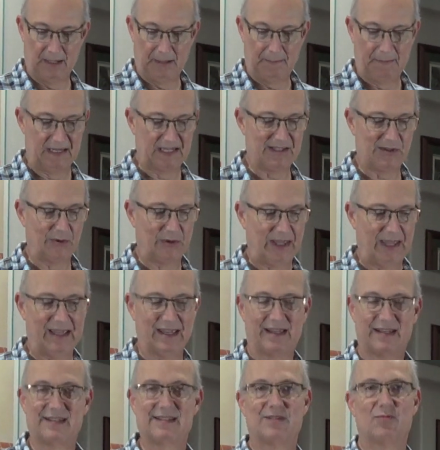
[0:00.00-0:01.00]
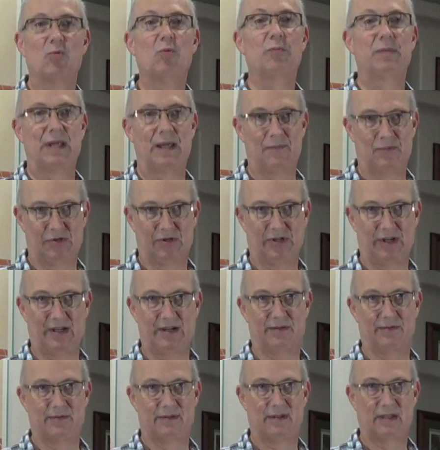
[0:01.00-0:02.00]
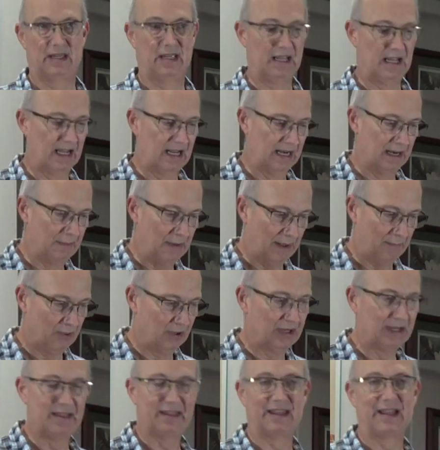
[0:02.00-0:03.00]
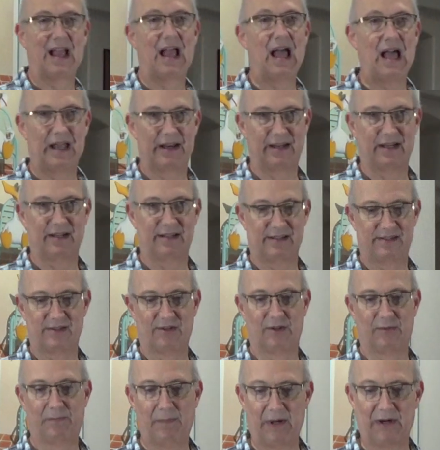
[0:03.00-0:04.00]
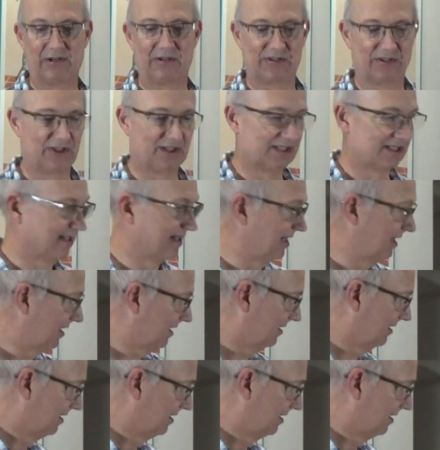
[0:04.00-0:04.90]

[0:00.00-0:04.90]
But it's okay because it's room temperature now. And I'm not putting anything hot in it, so the butter's going to stay.